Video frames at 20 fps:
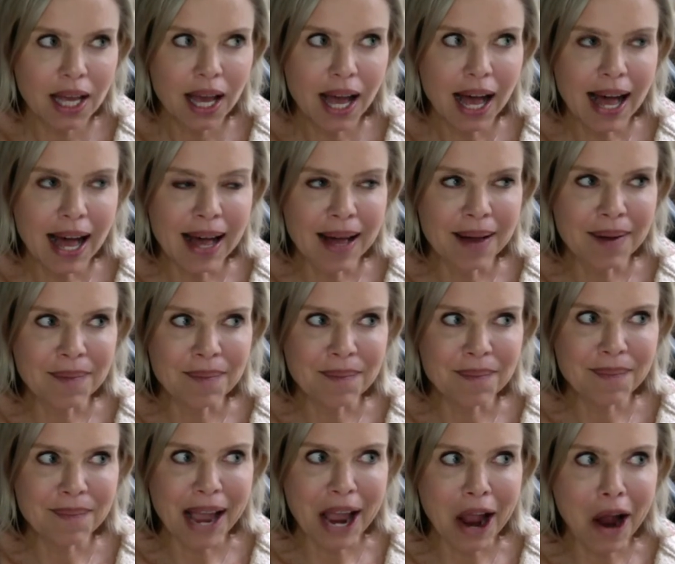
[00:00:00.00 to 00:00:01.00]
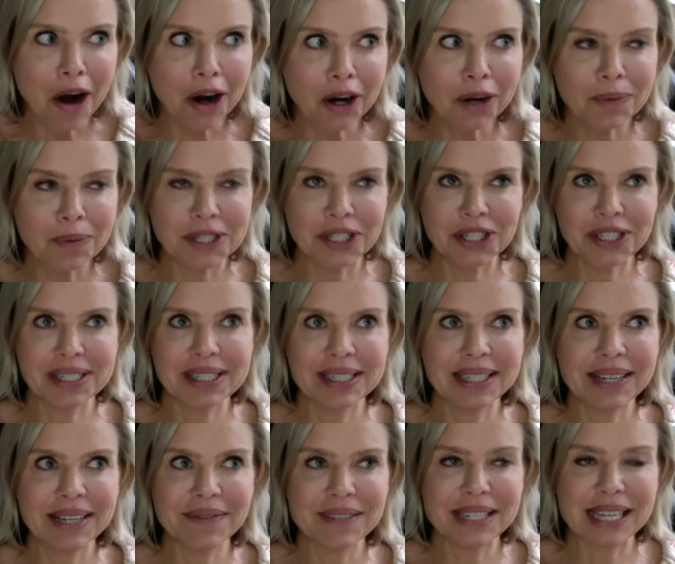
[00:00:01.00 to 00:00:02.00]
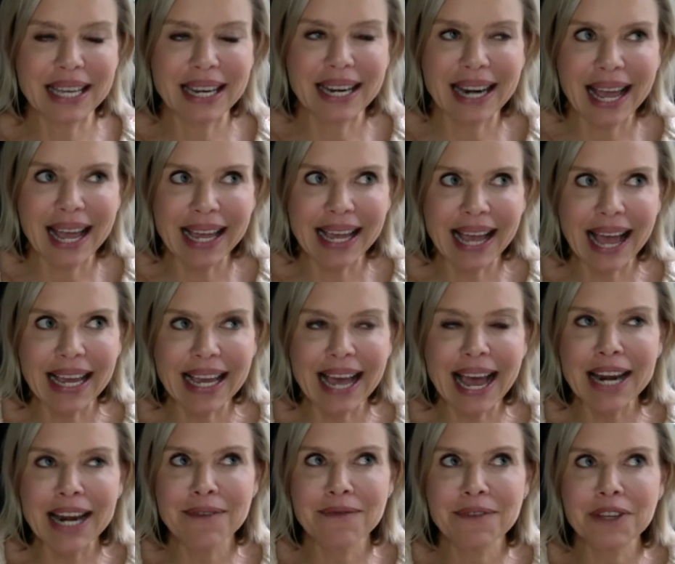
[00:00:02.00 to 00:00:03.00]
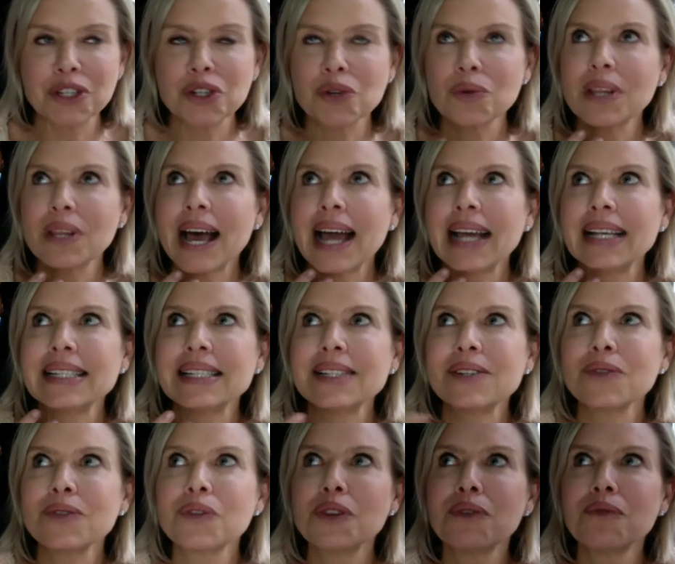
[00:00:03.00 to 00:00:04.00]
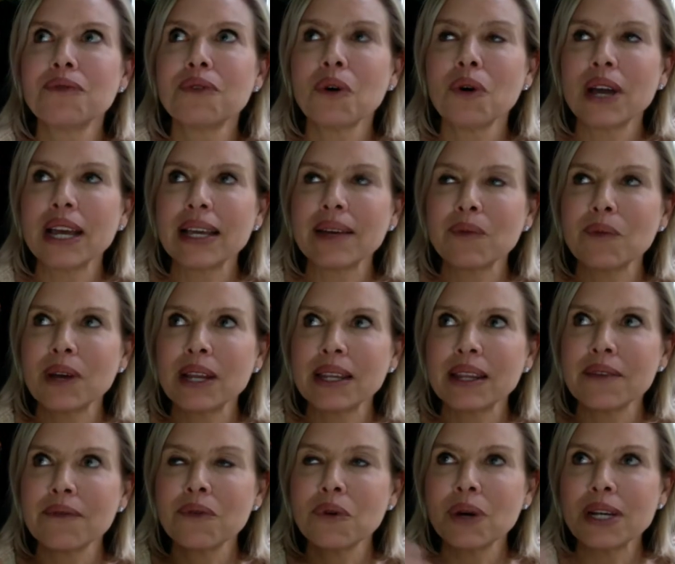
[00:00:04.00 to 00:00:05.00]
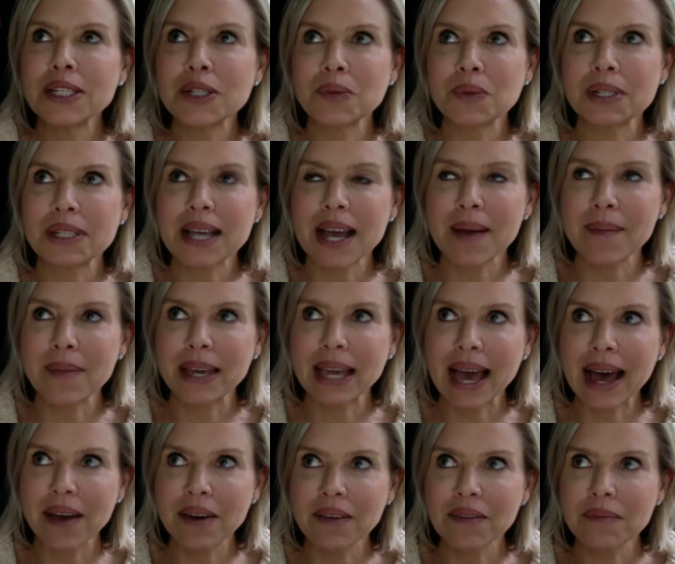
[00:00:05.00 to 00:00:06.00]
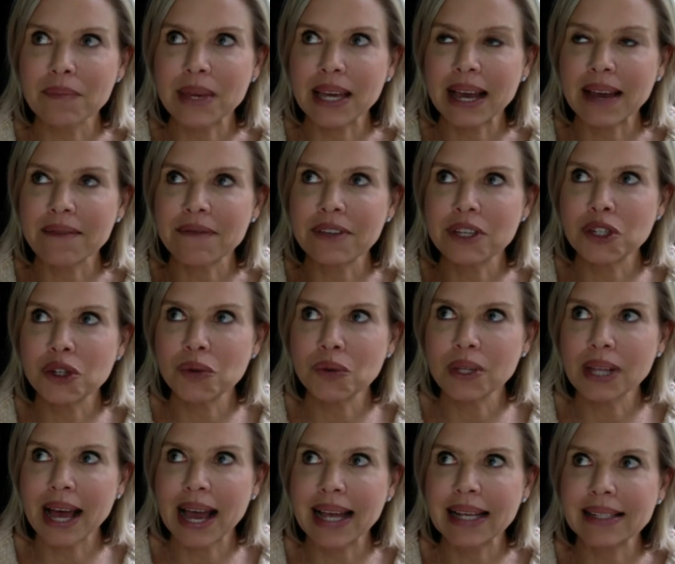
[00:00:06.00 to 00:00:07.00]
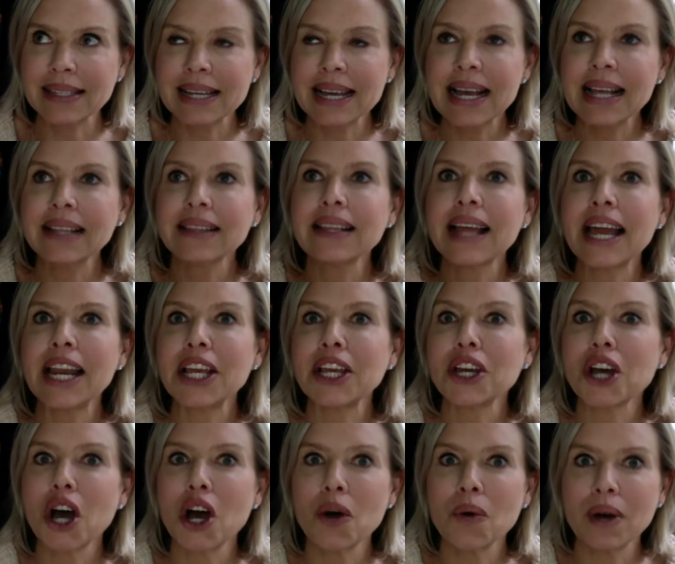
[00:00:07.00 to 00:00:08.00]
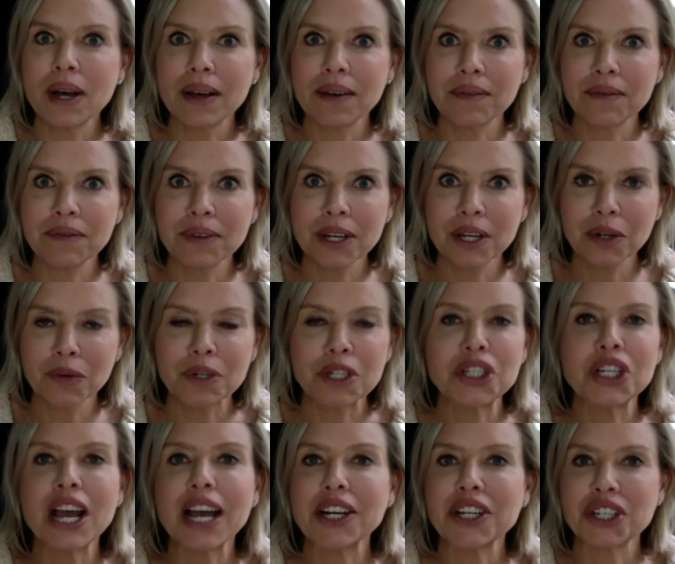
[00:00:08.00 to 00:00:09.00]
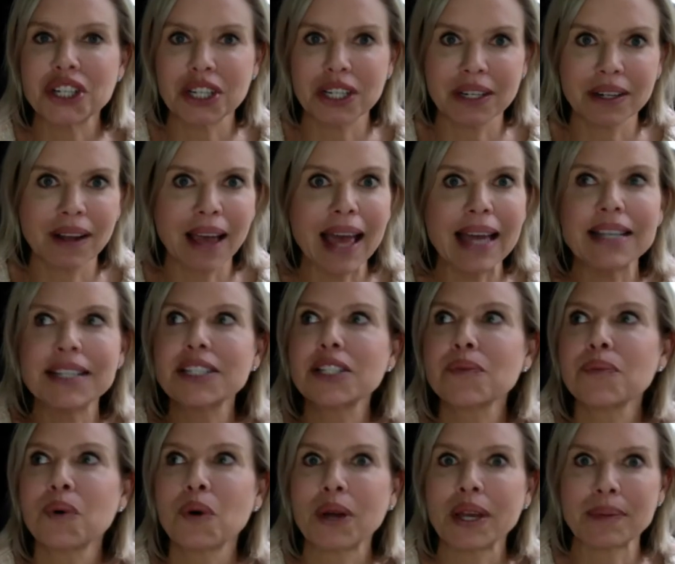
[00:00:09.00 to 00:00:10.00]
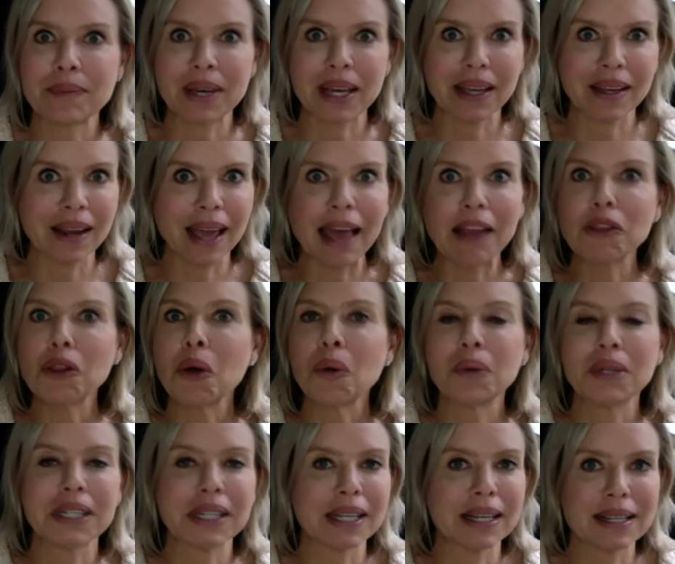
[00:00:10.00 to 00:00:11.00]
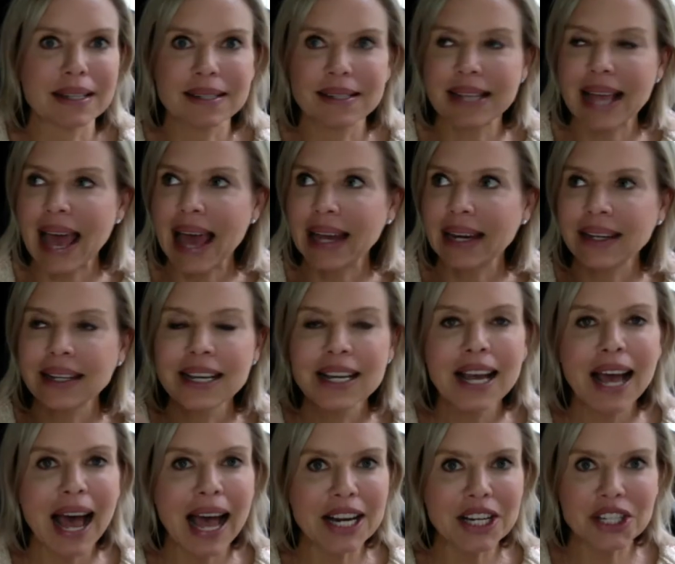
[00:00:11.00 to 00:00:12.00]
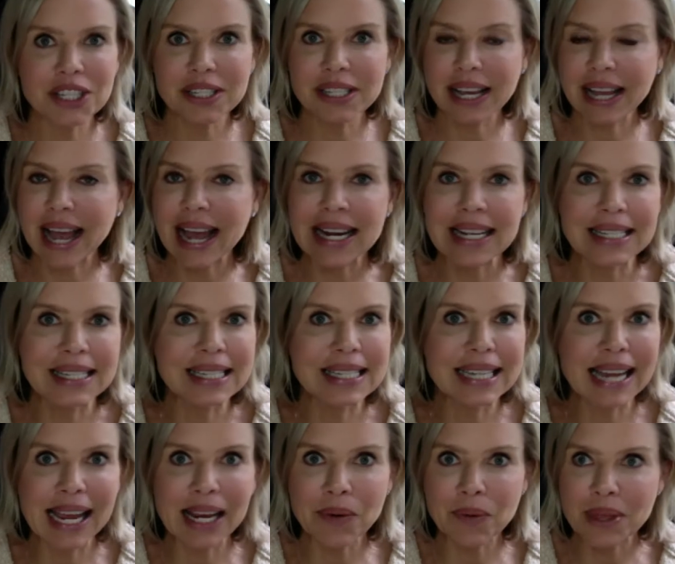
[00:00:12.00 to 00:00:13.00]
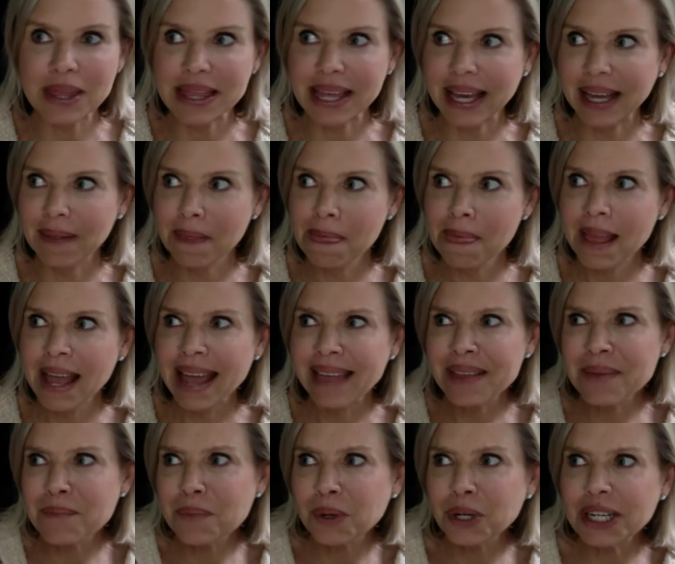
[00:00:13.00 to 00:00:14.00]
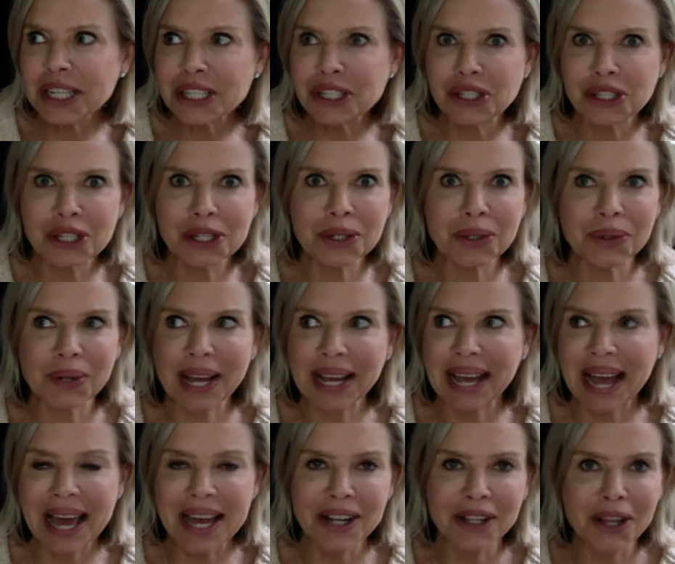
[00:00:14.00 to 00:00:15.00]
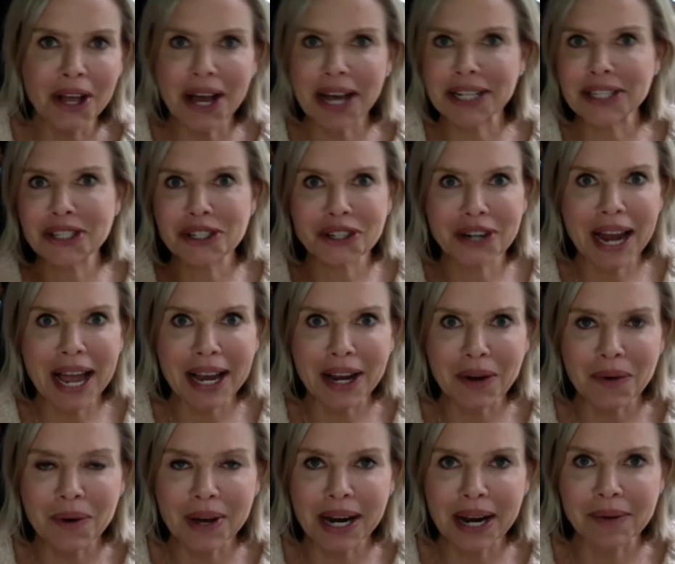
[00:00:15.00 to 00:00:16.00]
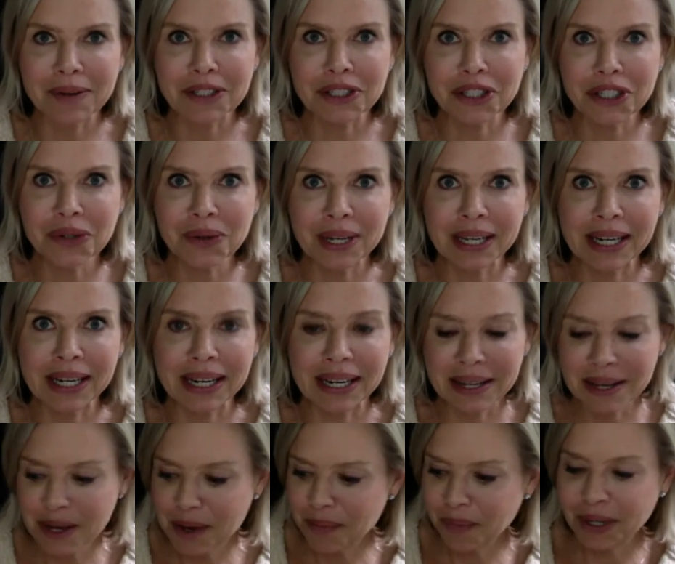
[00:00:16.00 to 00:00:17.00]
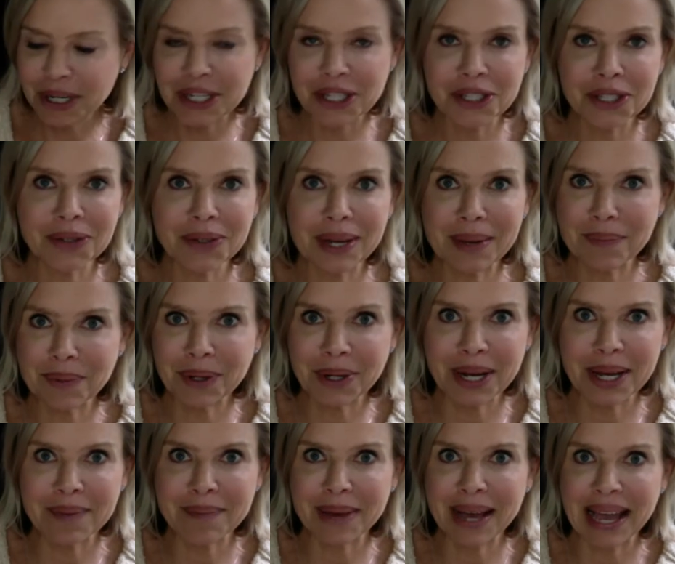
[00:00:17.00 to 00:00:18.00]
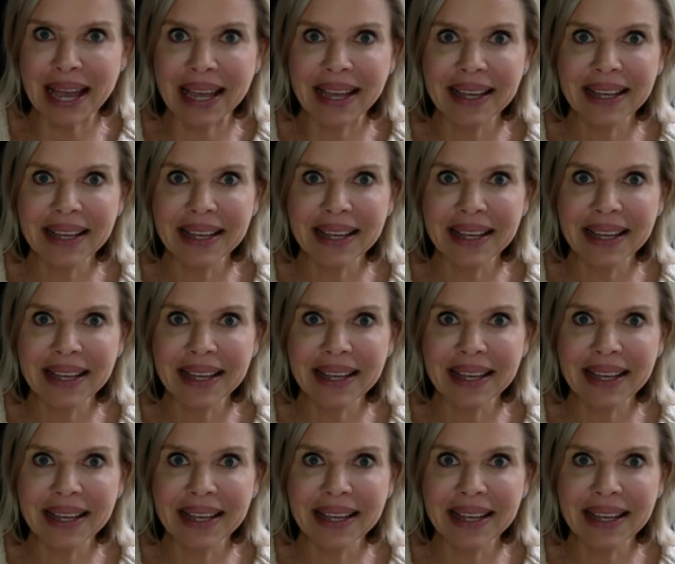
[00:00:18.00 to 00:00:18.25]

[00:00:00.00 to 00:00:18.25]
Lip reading: My heart was just lifted, and I kind of visualized the voice when the voice was coming out of me. I visualized letting go of rejection and disappointment and loneliness, and I just kind of stayed with it. And then pretty soon I kind of lost track of what I was doing, and pretty soon I put on my